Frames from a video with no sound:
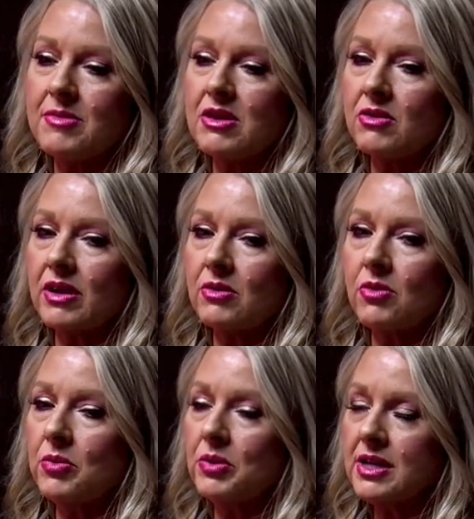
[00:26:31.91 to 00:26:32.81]
And they're like,
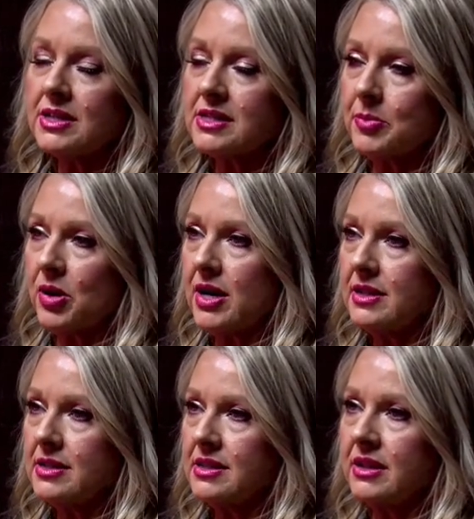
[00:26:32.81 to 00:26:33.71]
well, we're not surprised.